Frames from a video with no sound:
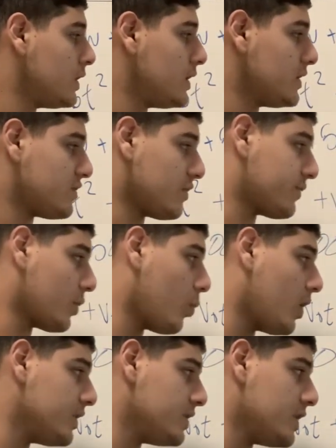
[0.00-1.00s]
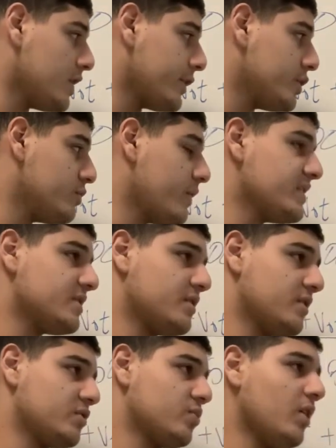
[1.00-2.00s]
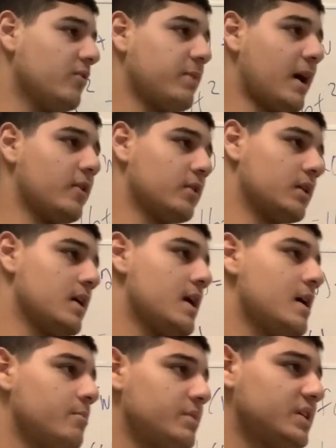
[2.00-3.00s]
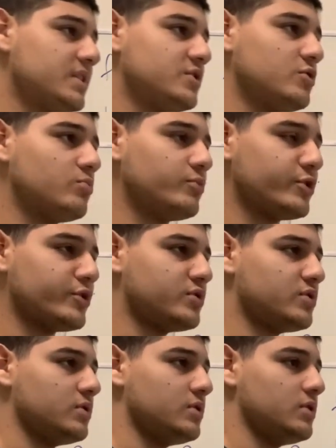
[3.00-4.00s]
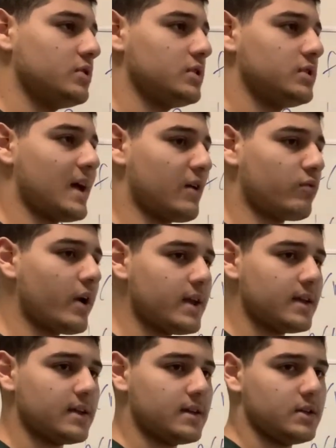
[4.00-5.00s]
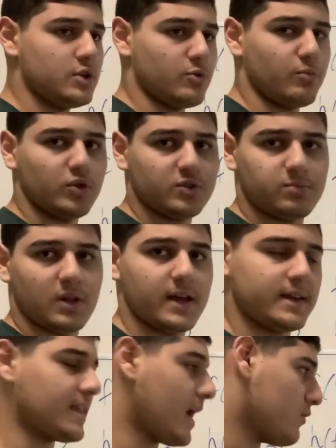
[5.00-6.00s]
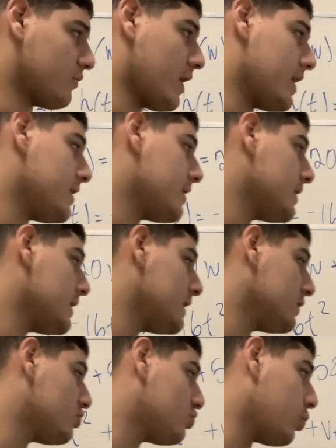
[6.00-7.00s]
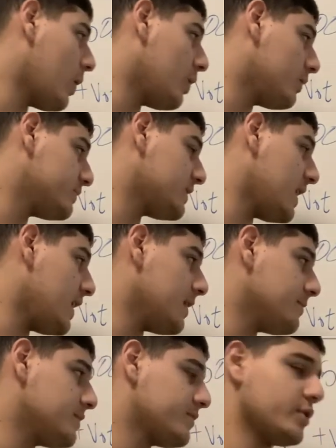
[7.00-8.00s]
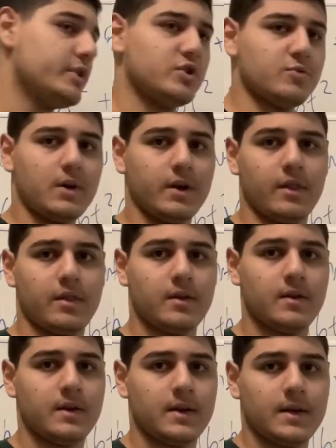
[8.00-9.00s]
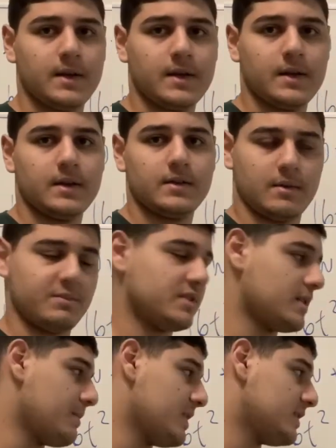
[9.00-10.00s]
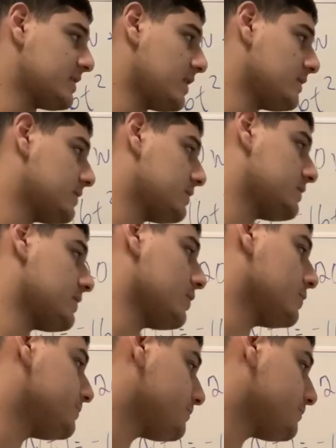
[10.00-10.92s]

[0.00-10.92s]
so for 1 year, you'd raise it to the 12th power, because you're multiplying that rate 12 times for each month. Does that make sense? So